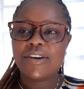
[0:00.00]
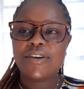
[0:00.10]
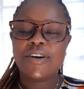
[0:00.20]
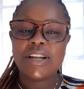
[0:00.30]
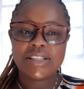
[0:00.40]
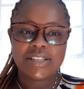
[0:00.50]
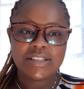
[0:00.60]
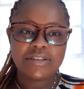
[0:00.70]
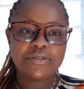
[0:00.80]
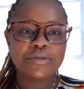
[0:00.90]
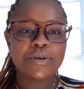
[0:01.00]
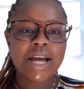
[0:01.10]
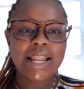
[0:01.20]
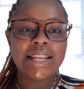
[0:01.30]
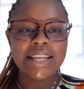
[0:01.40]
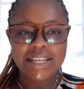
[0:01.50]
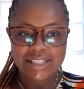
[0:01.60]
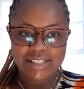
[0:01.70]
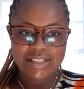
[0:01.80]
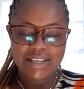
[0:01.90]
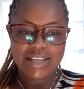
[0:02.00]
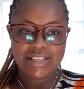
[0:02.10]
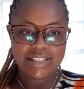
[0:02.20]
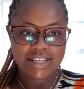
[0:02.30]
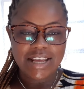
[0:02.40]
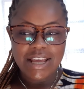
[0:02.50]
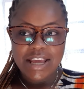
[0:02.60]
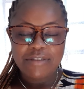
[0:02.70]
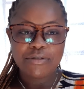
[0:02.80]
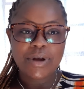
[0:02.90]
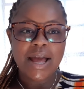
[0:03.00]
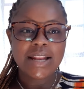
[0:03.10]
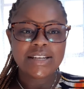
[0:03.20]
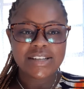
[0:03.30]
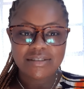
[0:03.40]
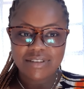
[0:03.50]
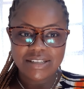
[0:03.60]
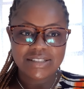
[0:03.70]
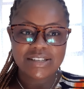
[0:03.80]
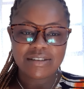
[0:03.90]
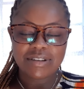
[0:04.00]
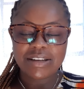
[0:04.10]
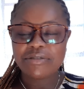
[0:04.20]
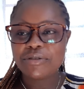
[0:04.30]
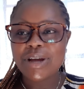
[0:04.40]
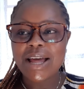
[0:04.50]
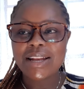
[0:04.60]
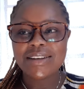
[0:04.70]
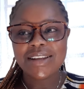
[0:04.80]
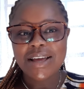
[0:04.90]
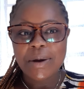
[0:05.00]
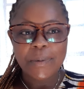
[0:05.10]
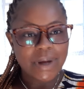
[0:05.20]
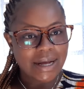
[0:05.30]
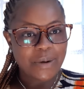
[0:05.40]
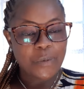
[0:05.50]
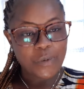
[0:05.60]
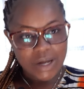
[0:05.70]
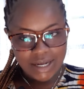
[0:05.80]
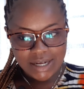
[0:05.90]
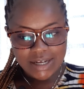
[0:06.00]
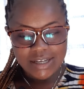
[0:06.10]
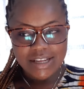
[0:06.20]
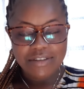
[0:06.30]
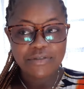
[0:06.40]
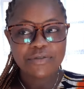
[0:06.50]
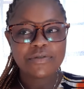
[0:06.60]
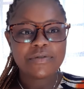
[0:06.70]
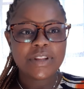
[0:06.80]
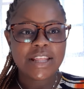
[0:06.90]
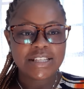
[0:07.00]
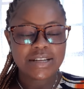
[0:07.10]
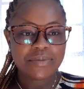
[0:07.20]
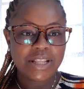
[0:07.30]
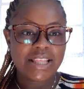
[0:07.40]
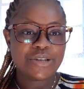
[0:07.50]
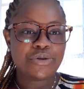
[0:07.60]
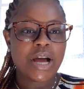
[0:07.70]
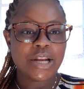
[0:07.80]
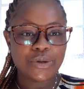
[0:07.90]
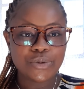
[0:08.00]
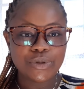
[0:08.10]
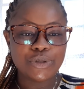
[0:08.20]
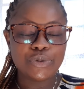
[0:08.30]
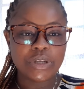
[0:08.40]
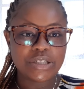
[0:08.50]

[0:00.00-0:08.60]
Honestly, if you can eat, if you can travel, if you can work, if there's something that you can do it.